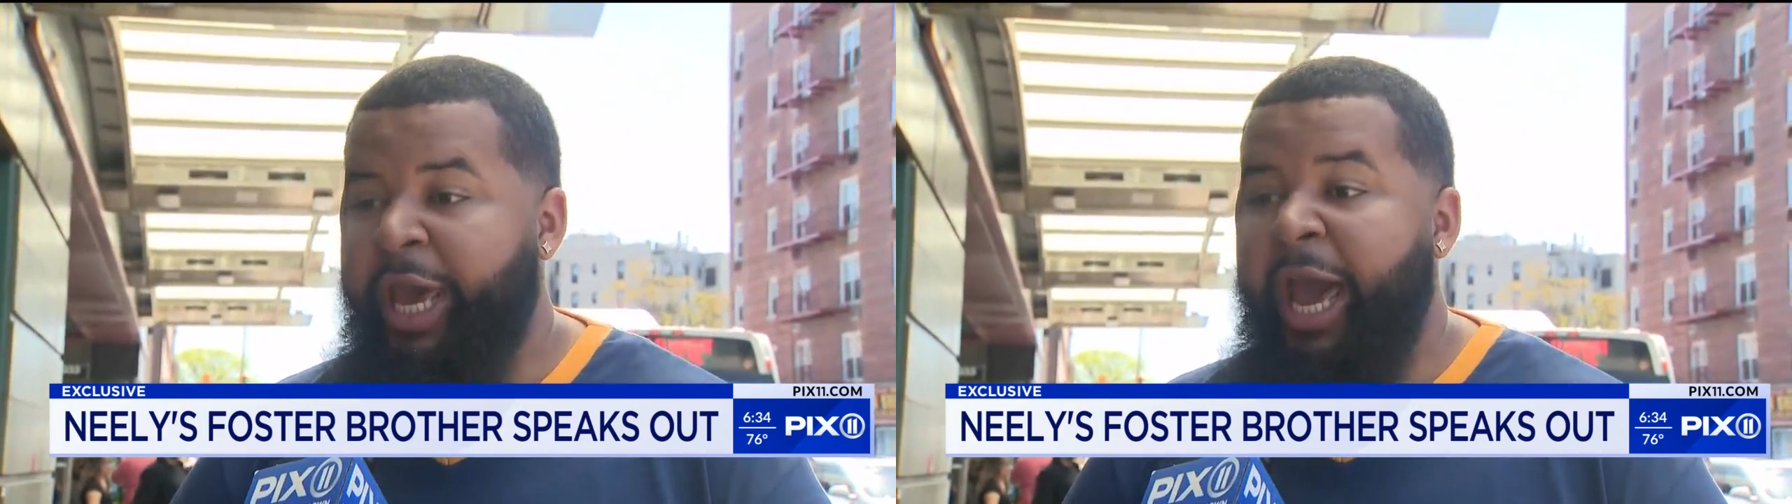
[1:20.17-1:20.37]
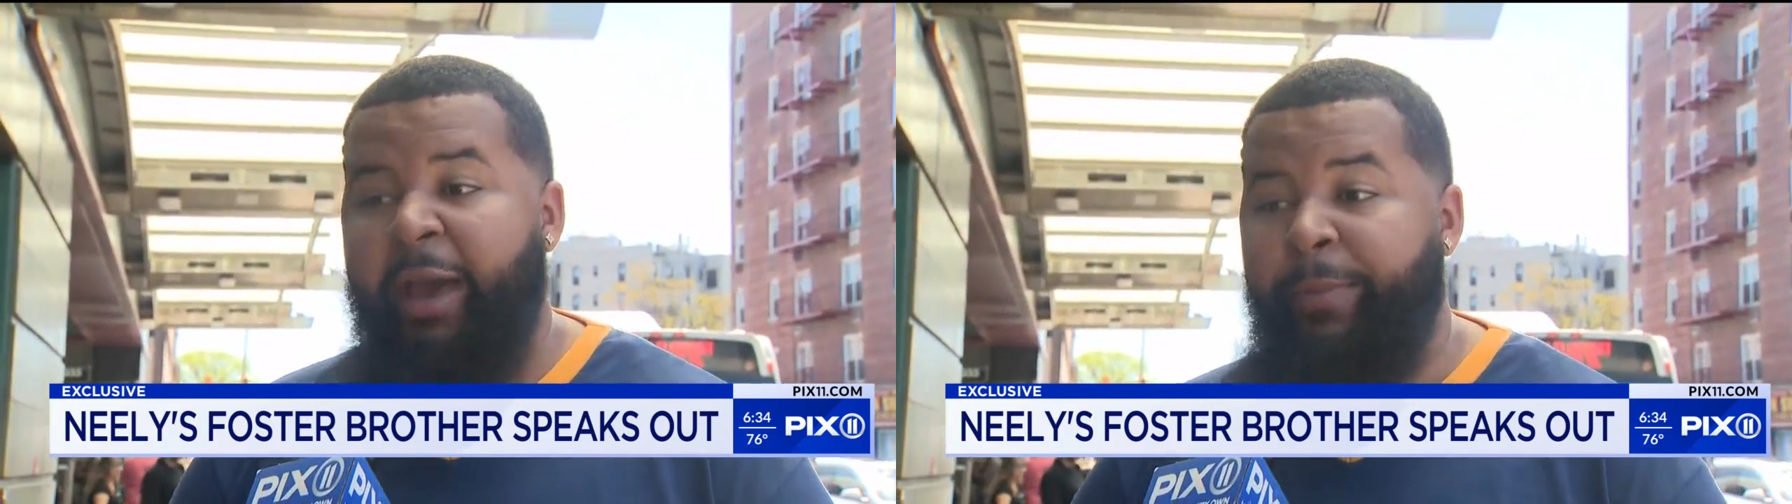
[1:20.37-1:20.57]

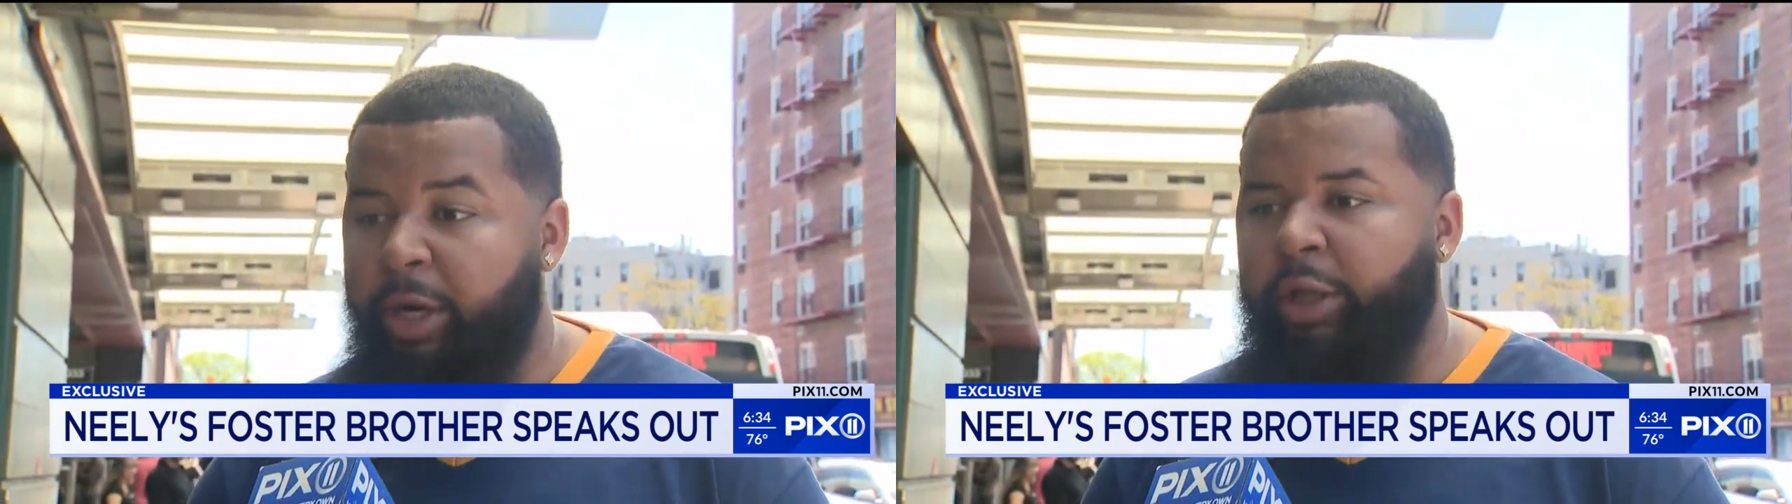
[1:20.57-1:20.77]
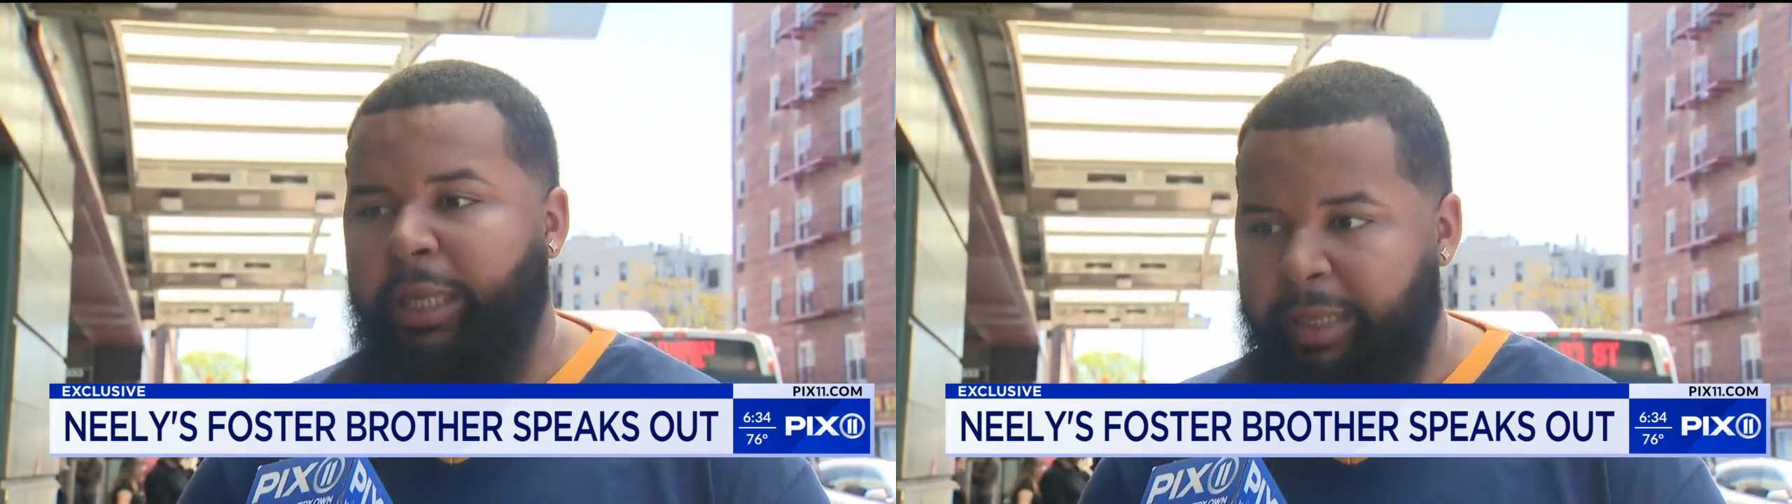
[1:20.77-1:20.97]
have been
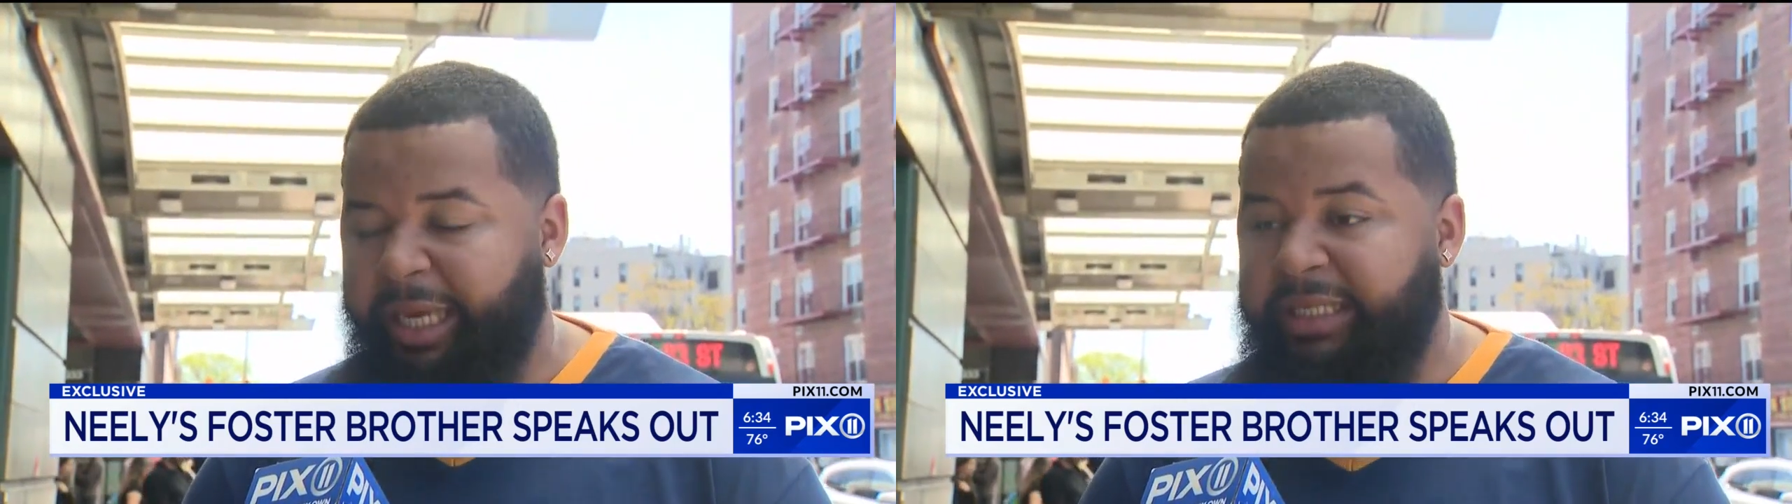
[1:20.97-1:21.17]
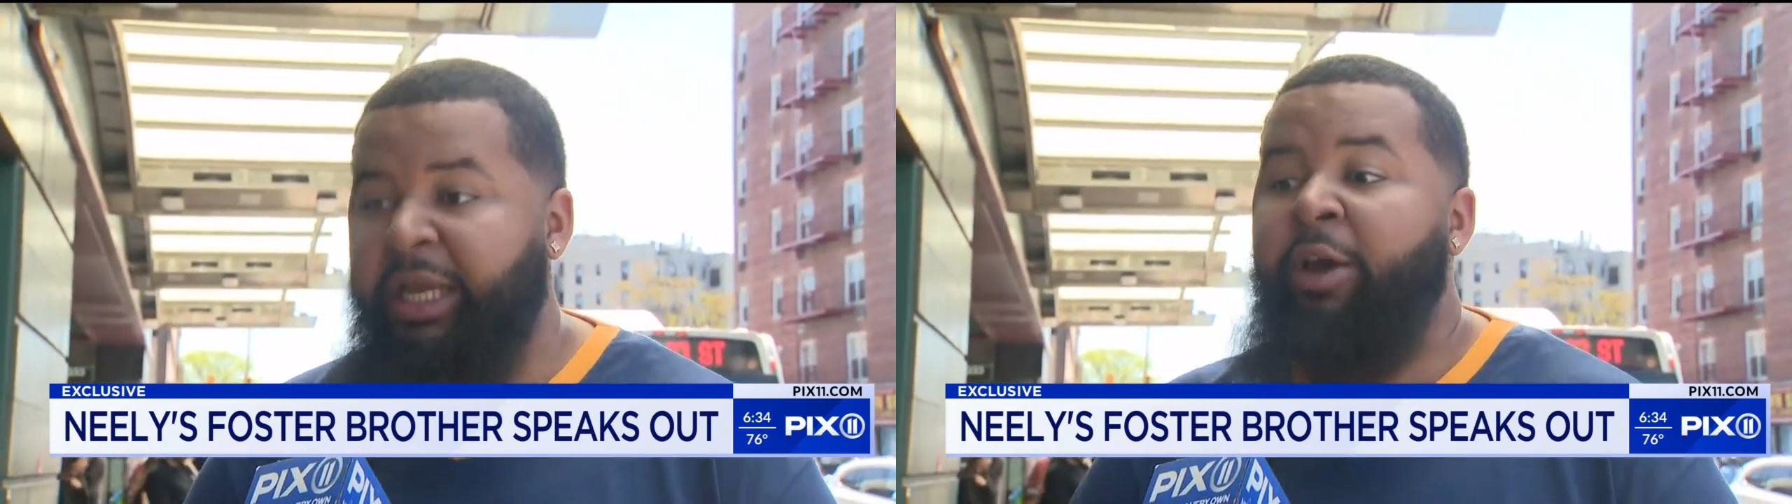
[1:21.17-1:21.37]
on the
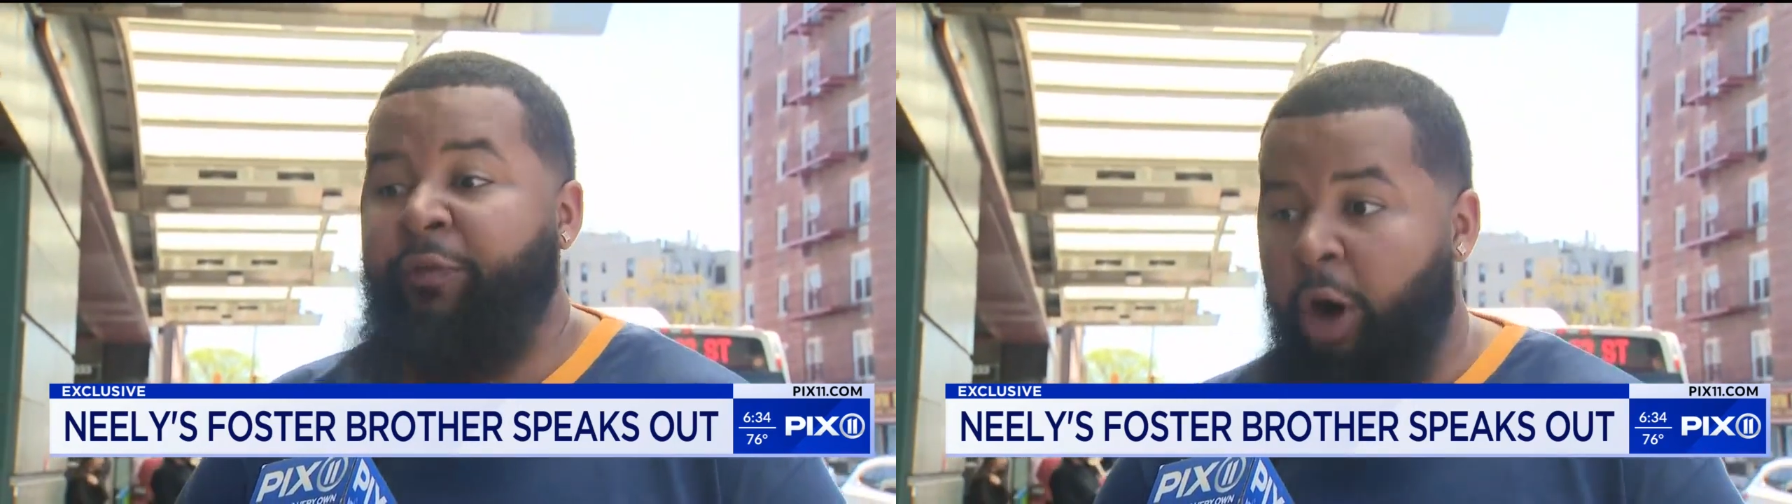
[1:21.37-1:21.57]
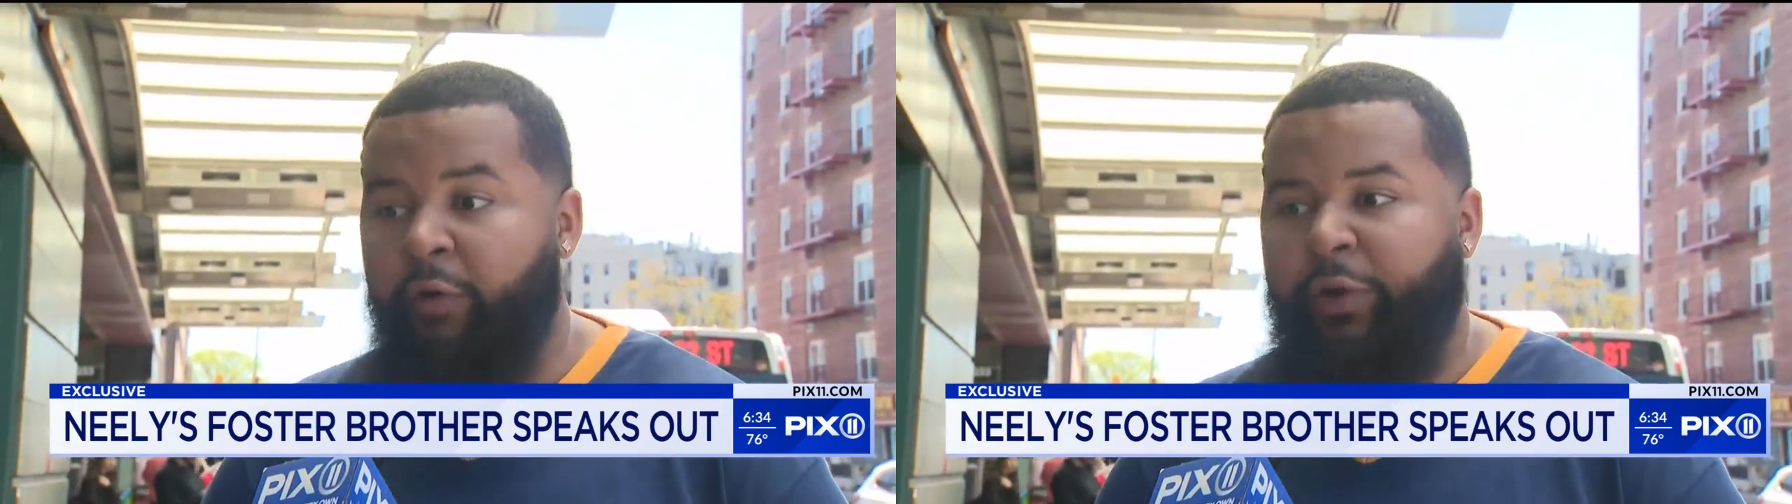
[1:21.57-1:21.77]
list
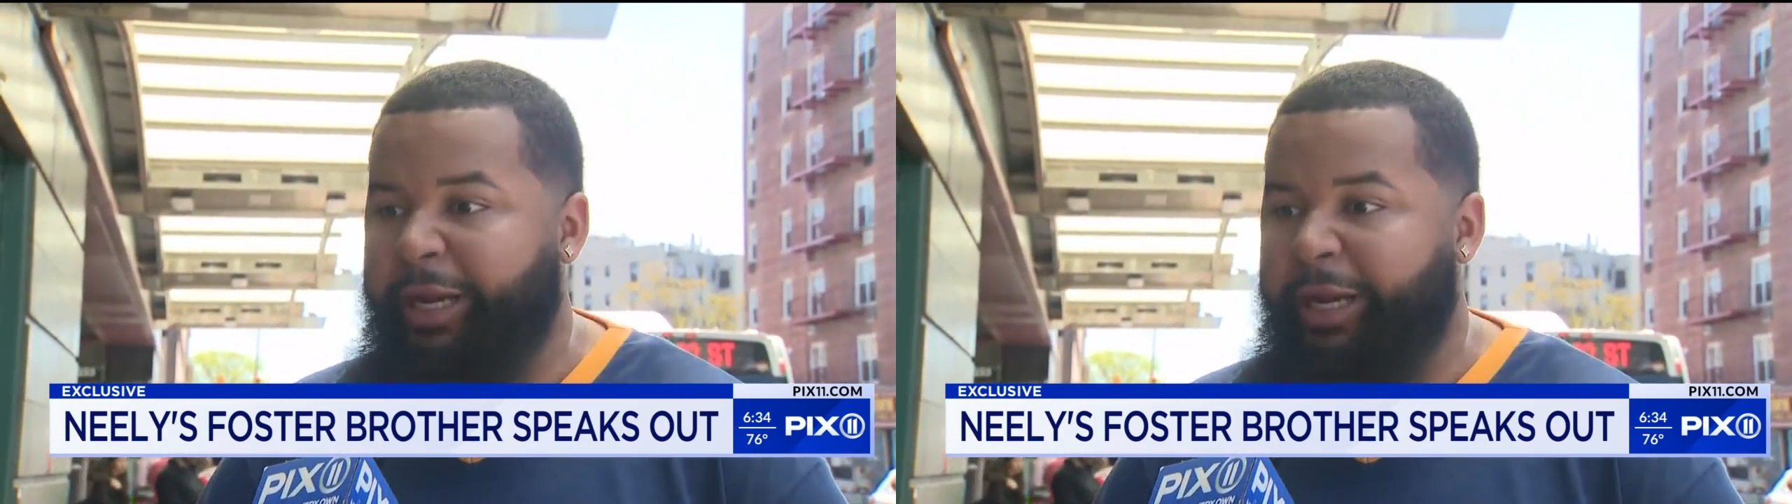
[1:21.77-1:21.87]
for over